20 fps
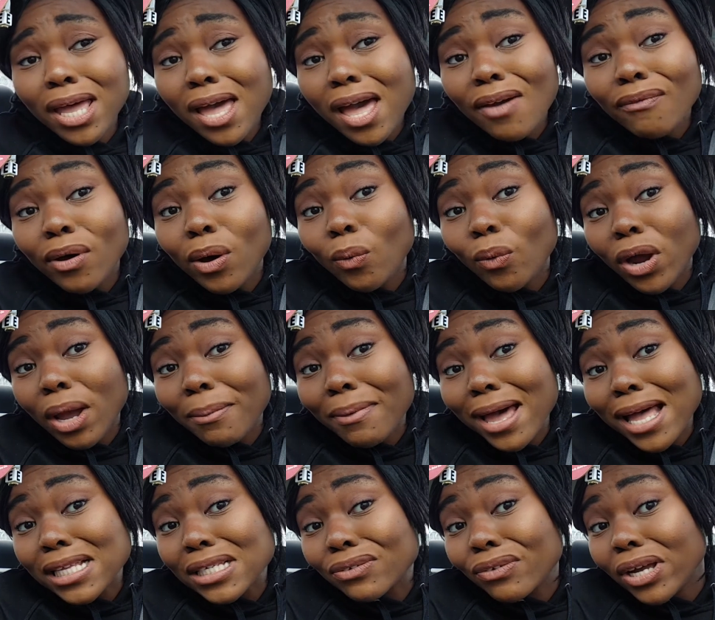If I wear a
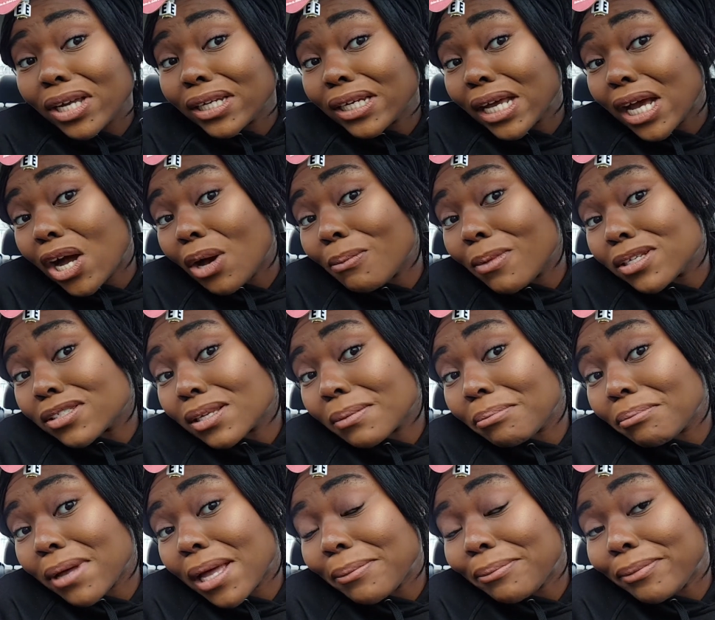mask right now, mess
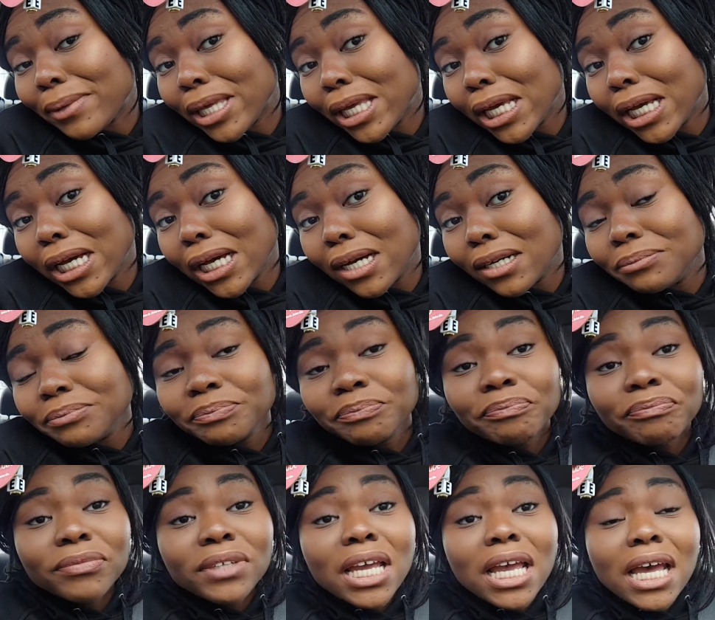up my makeup.
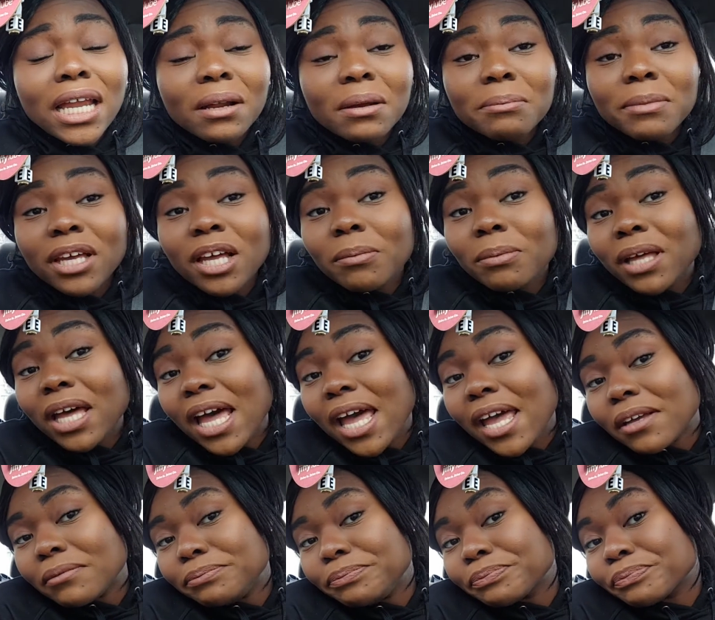My makeup look,
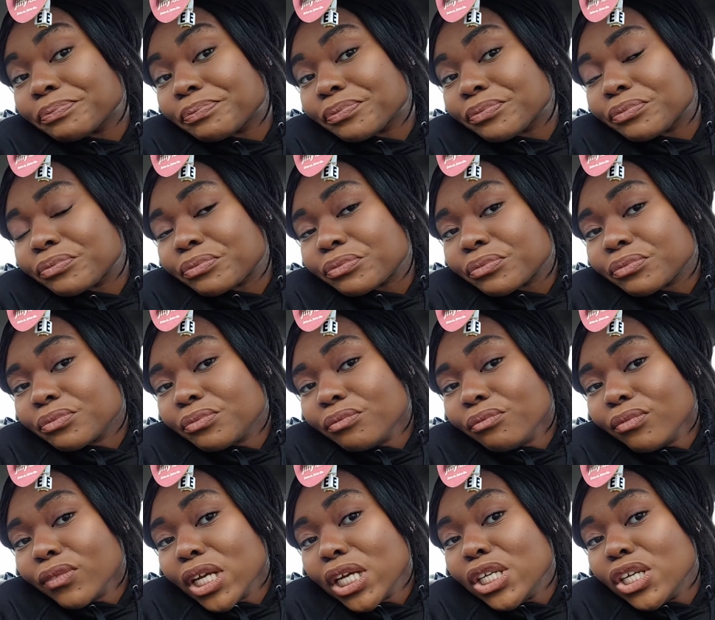it
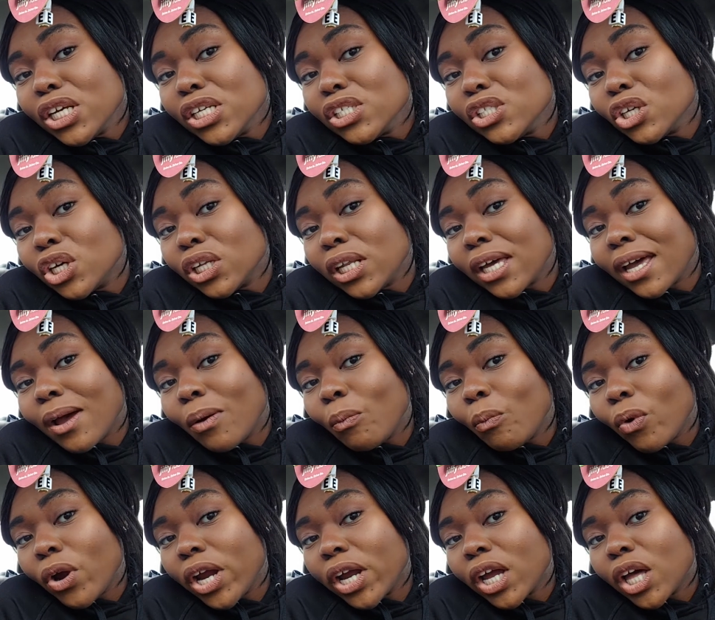does look like I'm
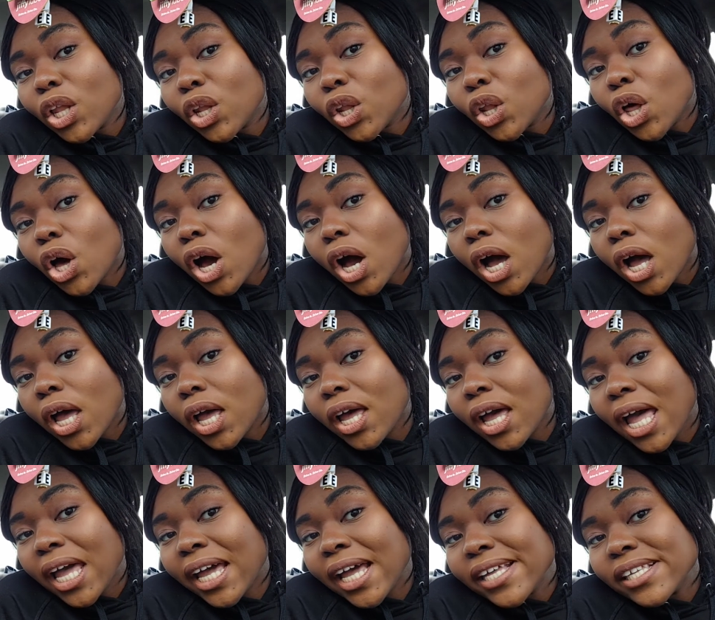wearing a lot.
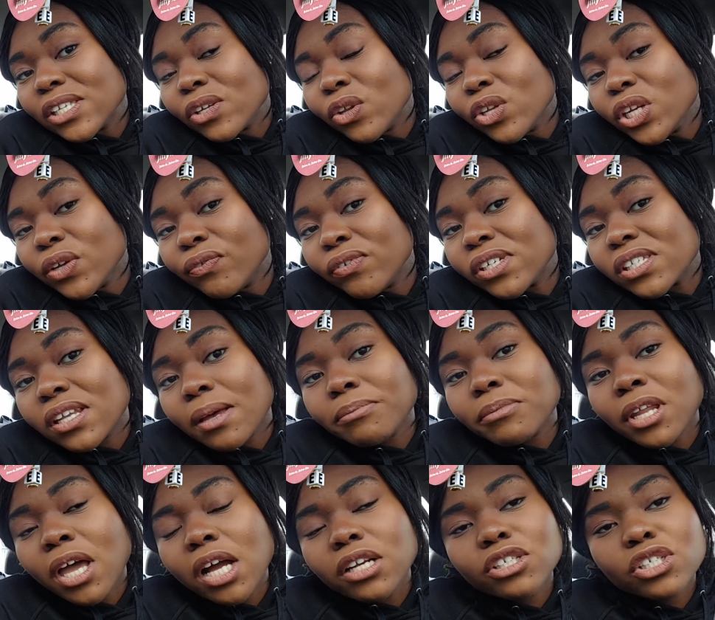I guess the only difference is I'm
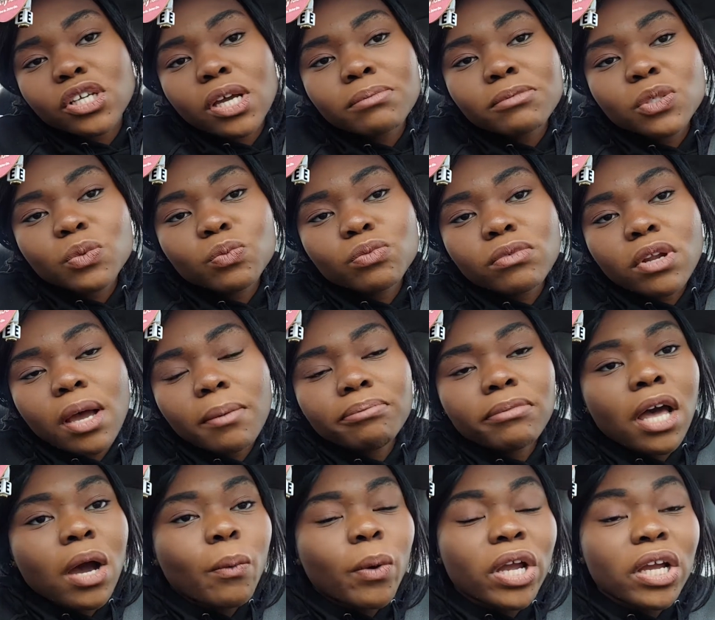
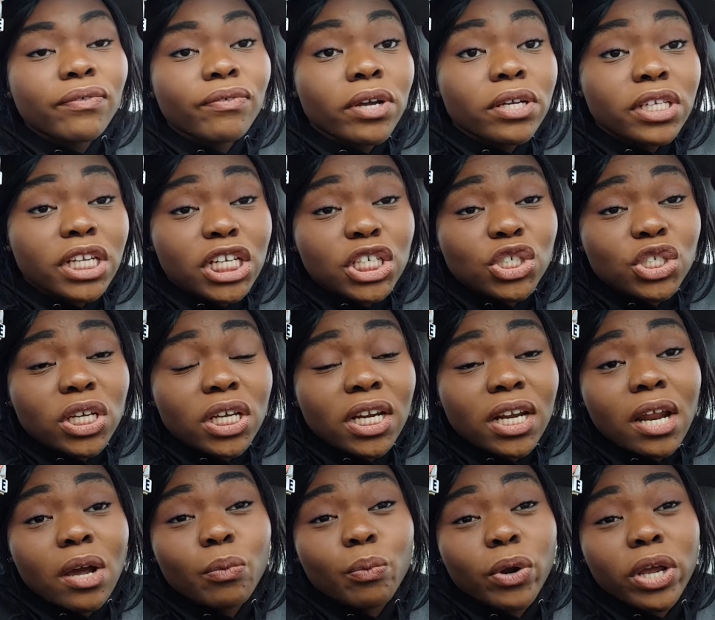not wearing foundation
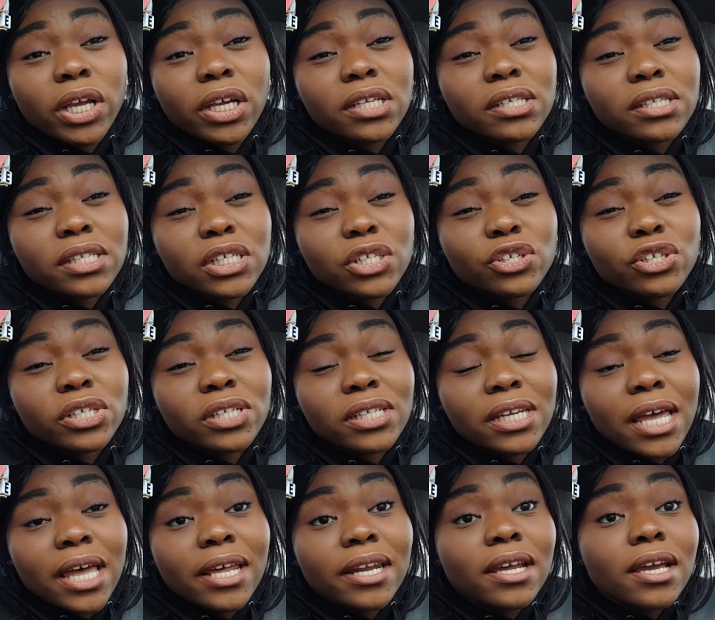and I'm wearing concealer
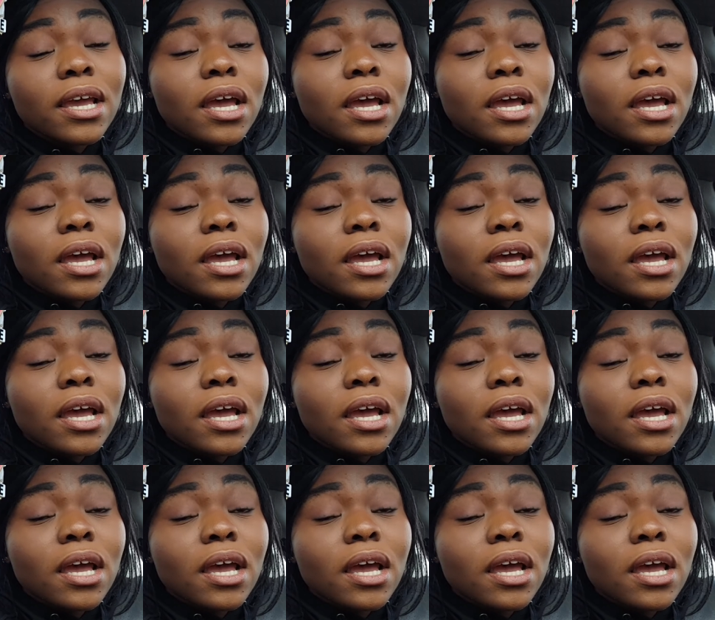instead.